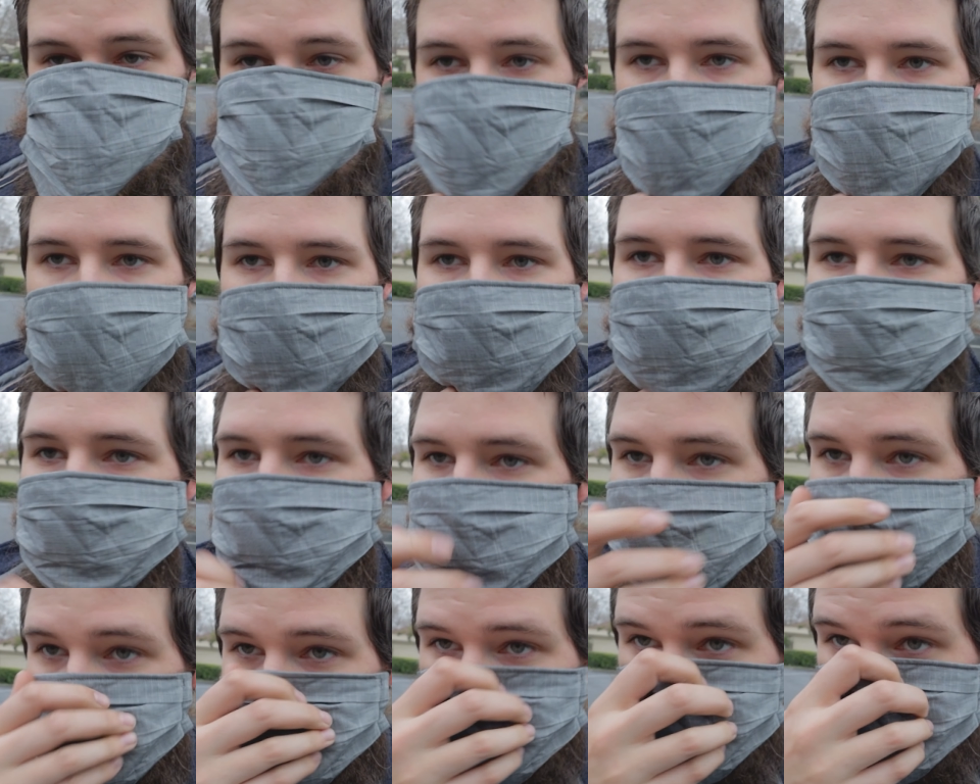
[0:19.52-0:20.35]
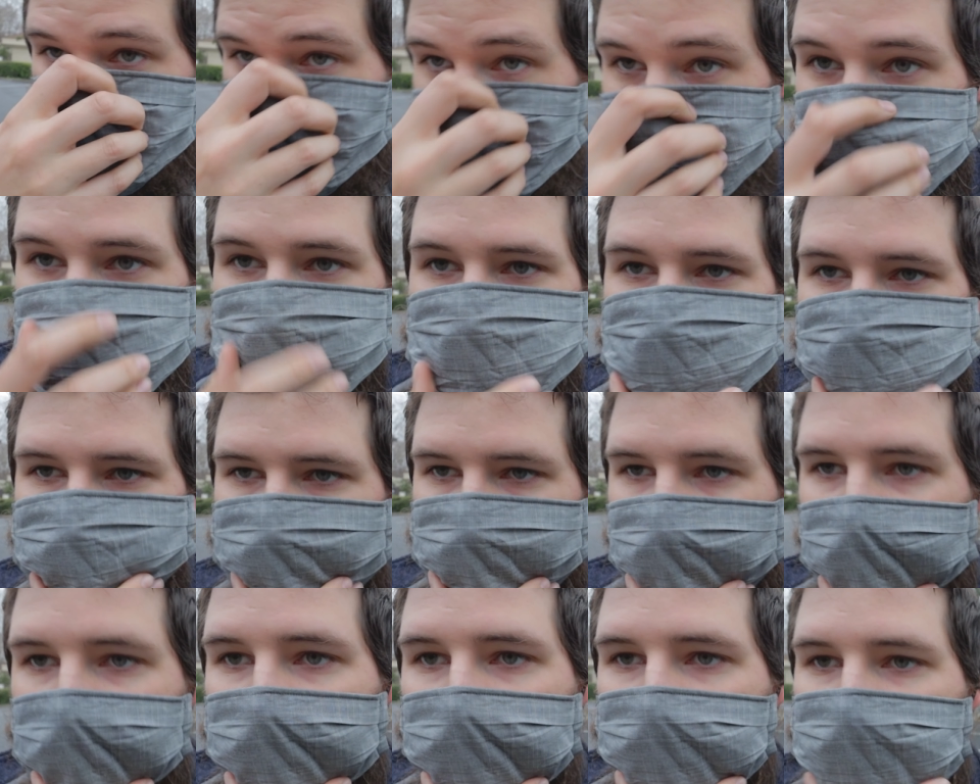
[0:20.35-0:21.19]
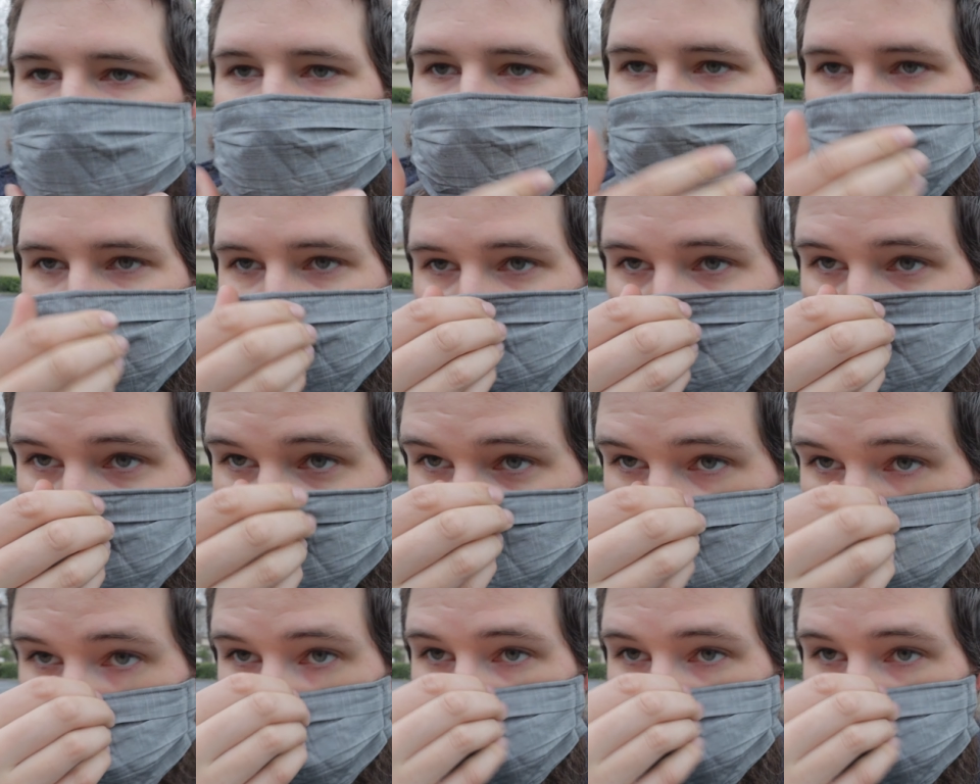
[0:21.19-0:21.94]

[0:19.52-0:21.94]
face. Let's see, get that here.